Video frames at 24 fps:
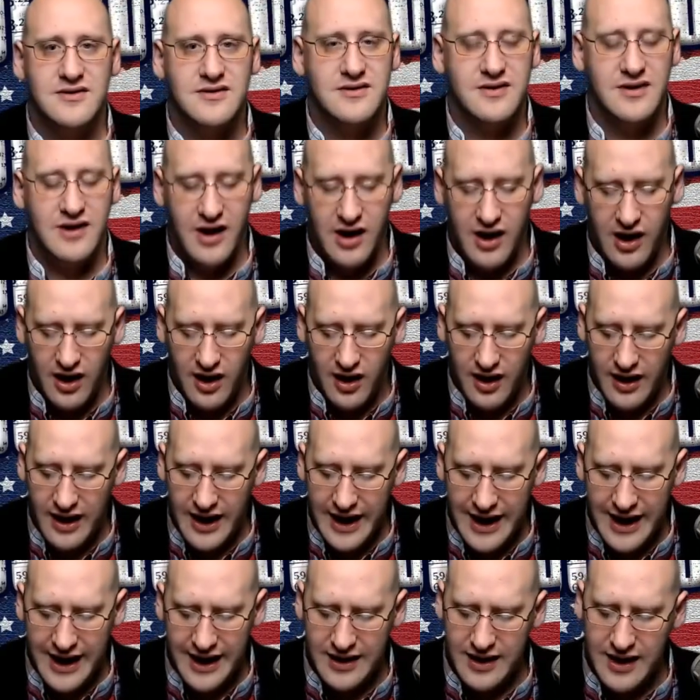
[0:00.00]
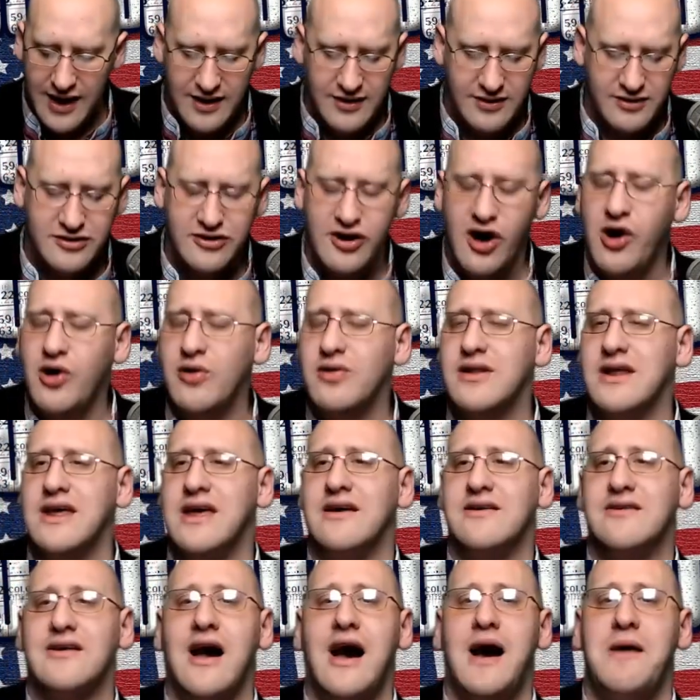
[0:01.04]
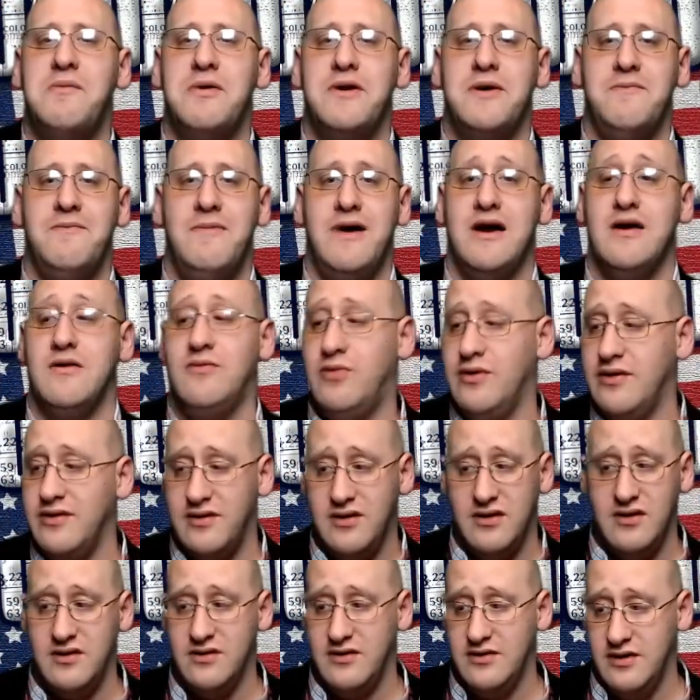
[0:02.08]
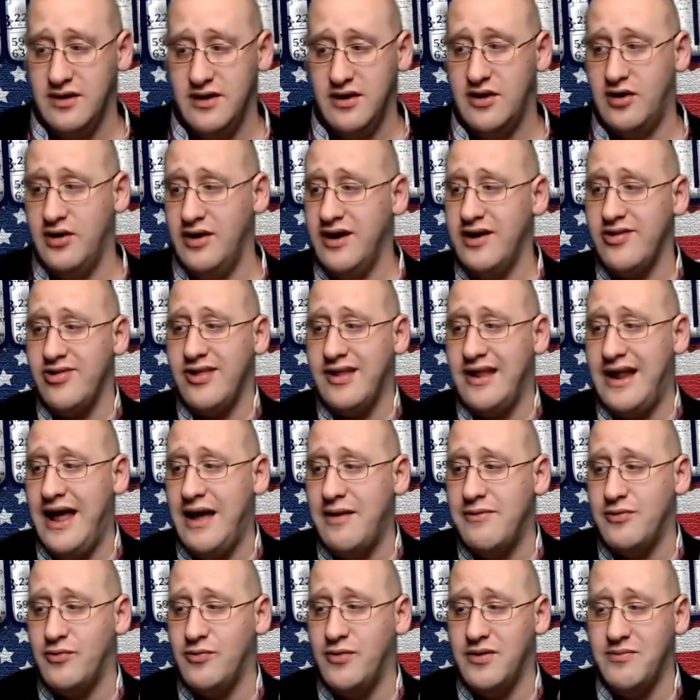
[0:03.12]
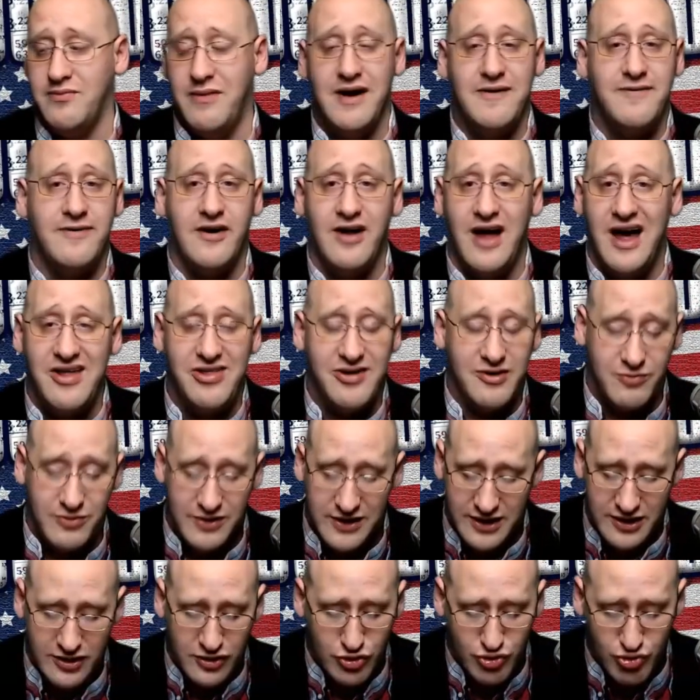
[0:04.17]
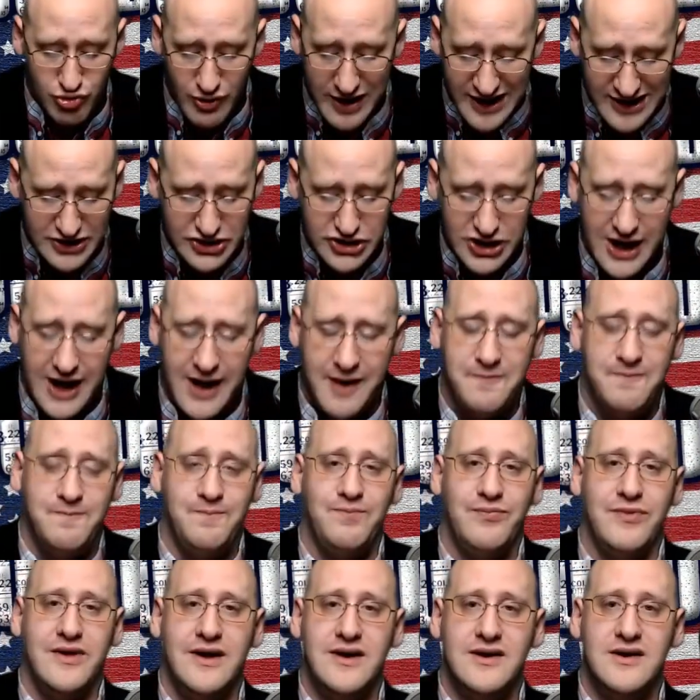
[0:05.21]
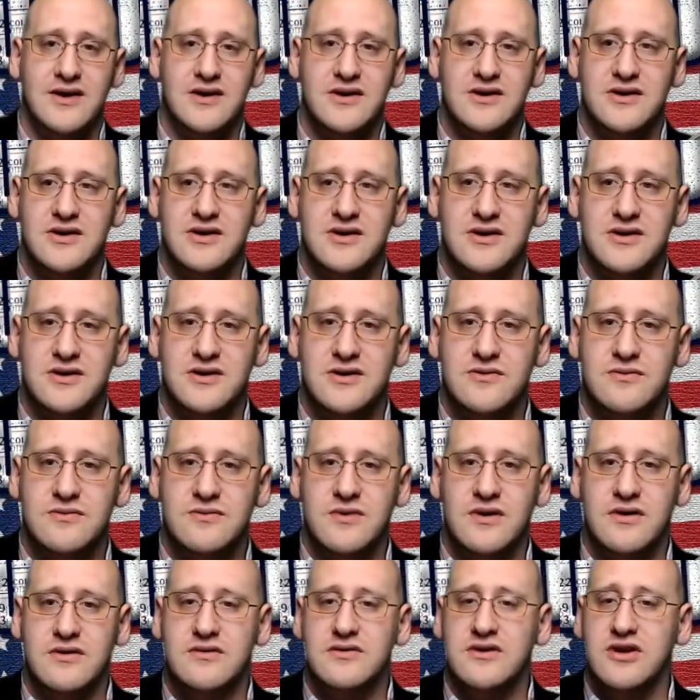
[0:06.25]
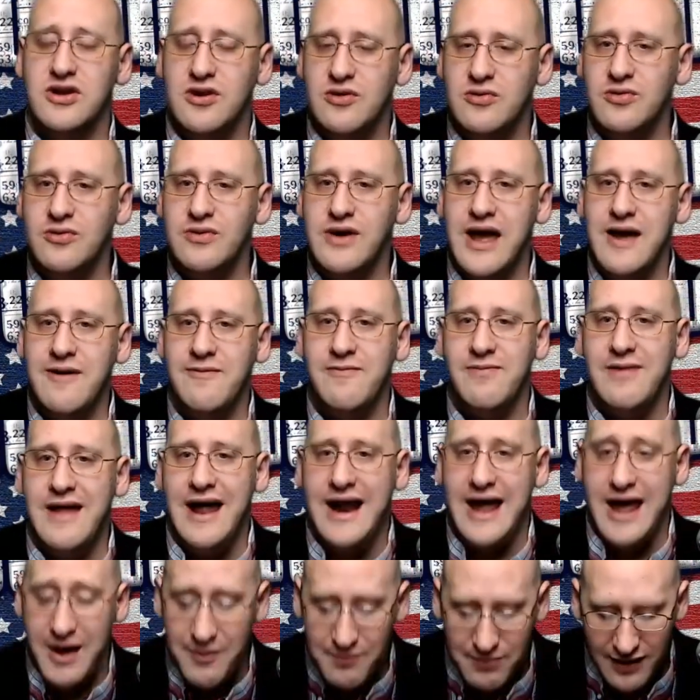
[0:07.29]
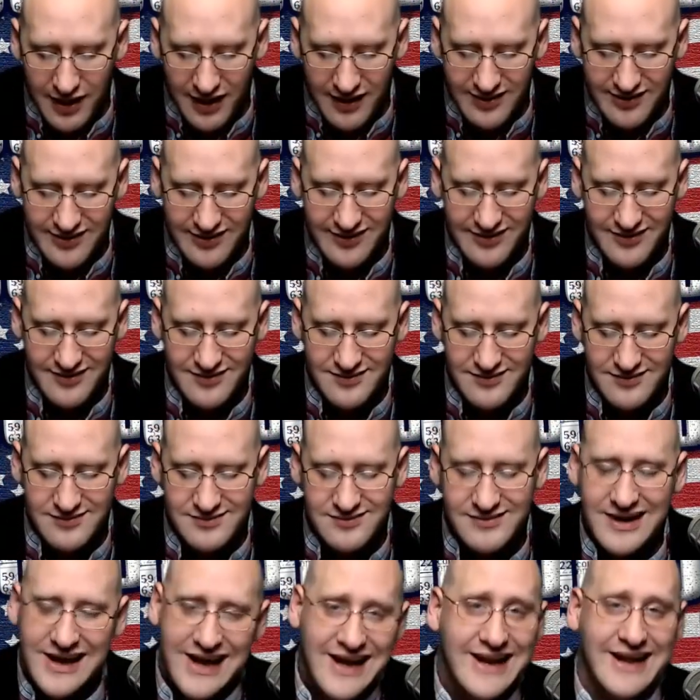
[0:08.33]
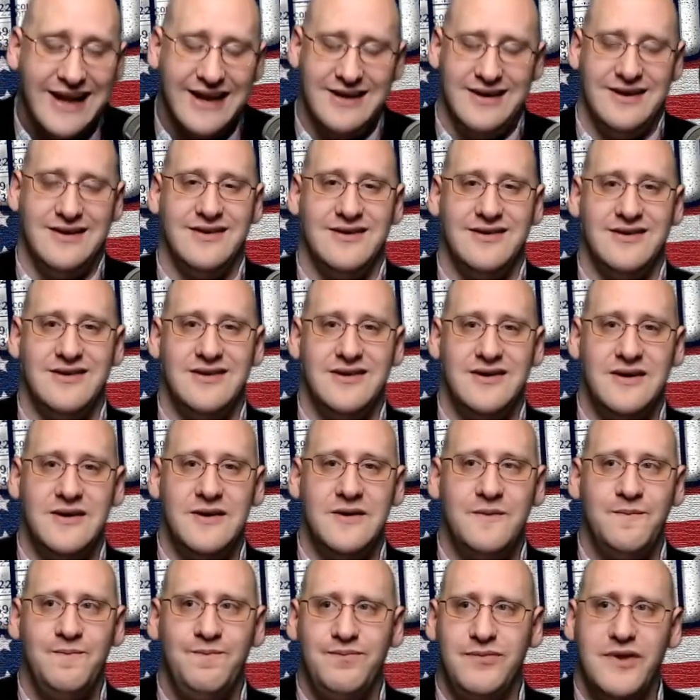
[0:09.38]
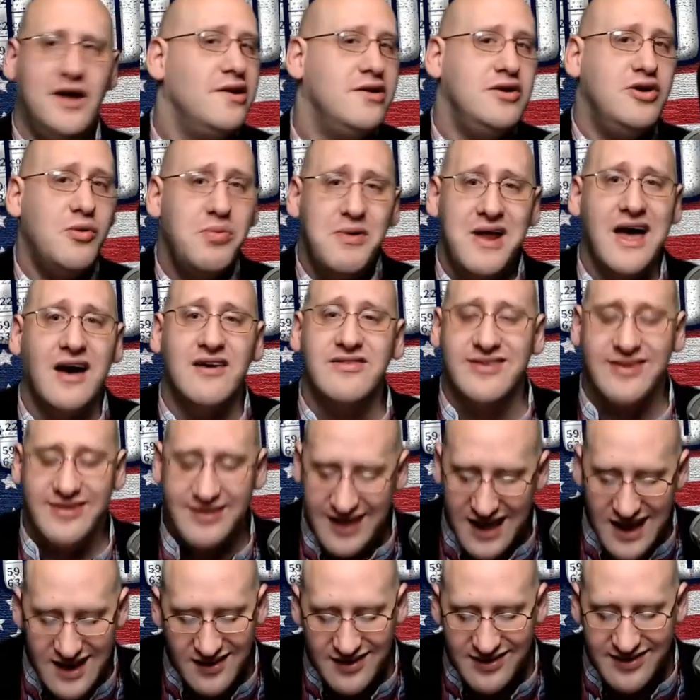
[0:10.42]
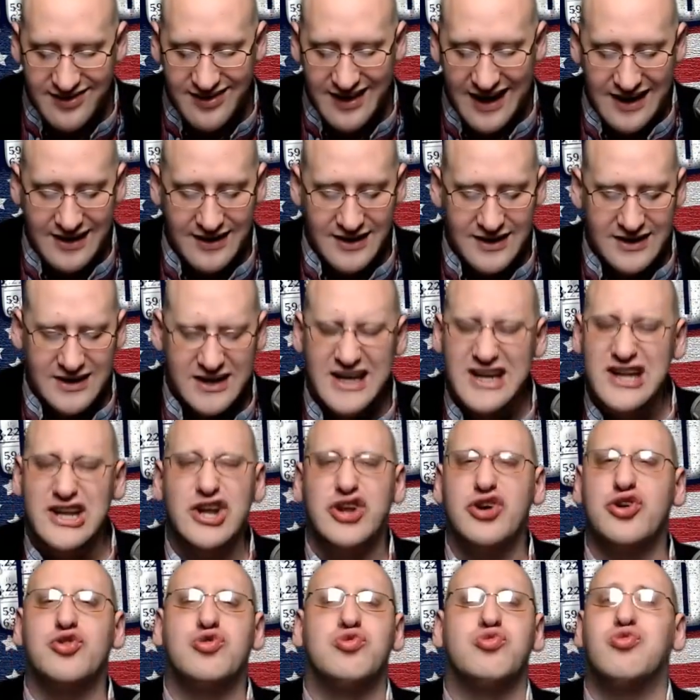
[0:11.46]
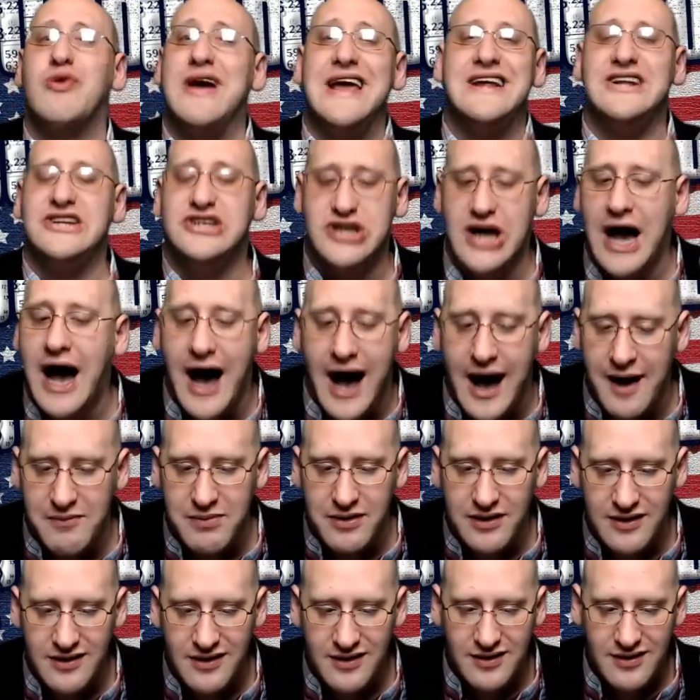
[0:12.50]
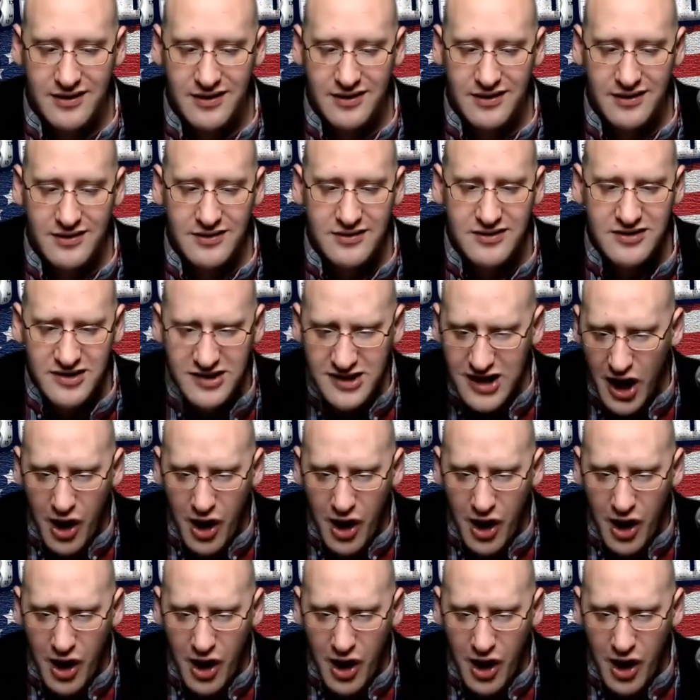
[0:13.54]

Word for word: And totally incompetent mayor. Wasn't, you know, anything that happened wasn't my fault. I think we did a great job. Well, you know who gave him that A+? He did. Nobody else thinks that he did a great job. No